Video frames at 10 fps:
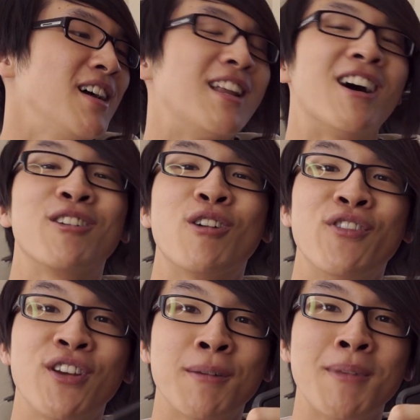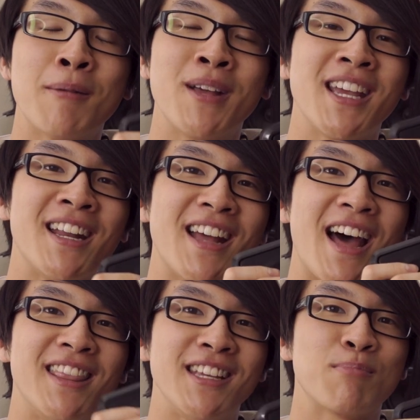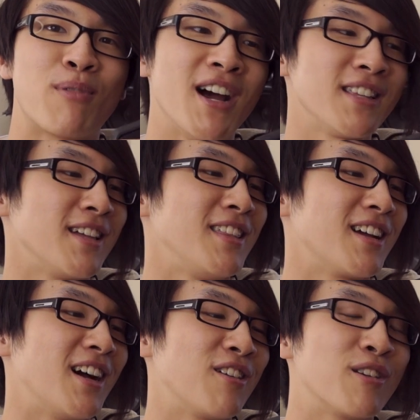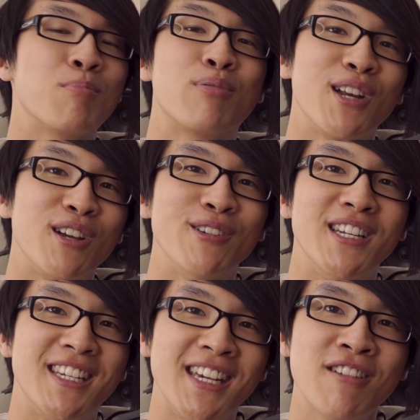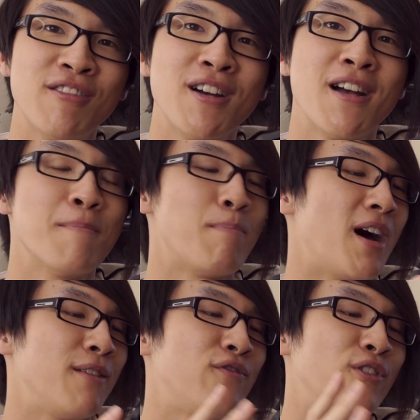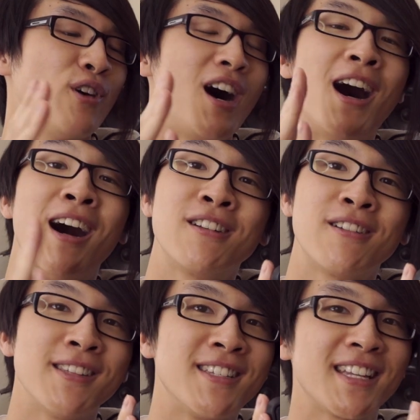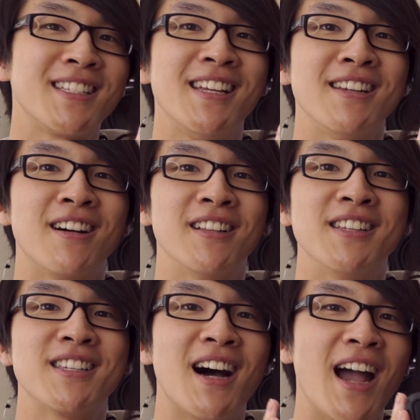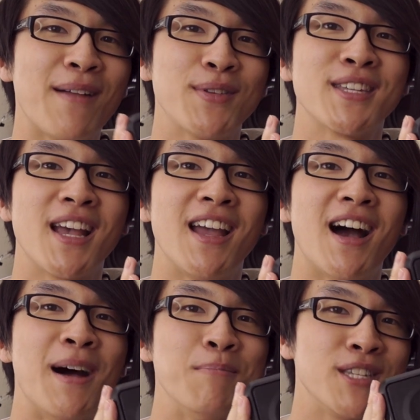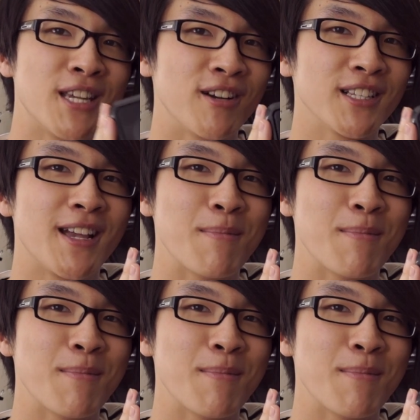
Now, I don't know if you're going to be able to get it at this price. I think I got a pretty good deal, but for $116, I had to say I'm seriously